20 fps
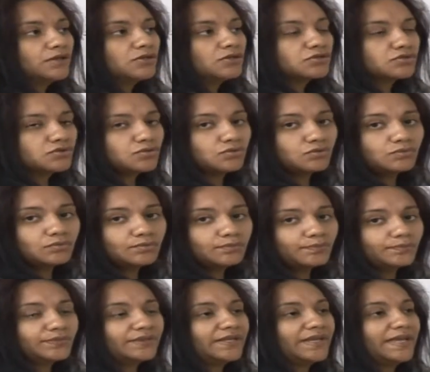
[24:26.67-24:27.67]

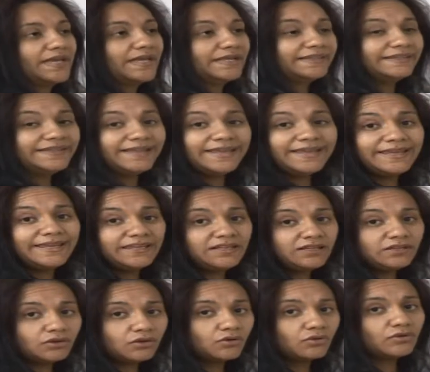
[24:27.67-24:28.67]
So day
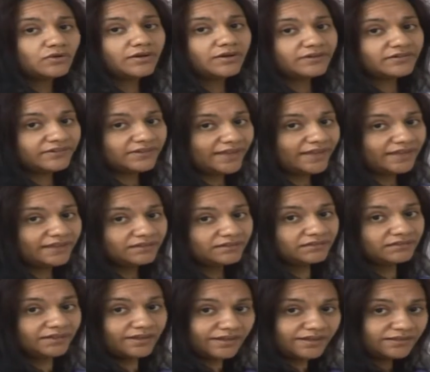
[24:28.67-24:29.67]
longer
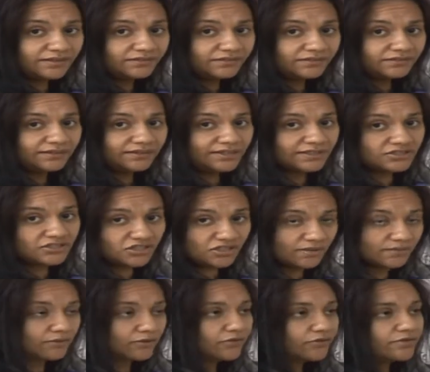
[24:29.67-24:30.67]
than night in
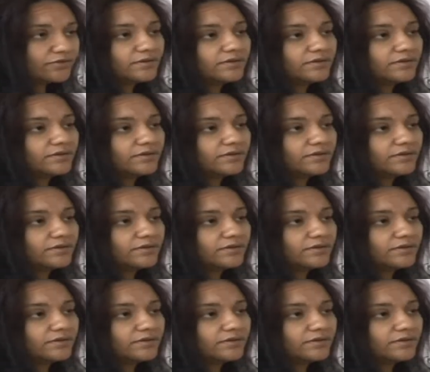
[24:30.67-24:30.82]
summer,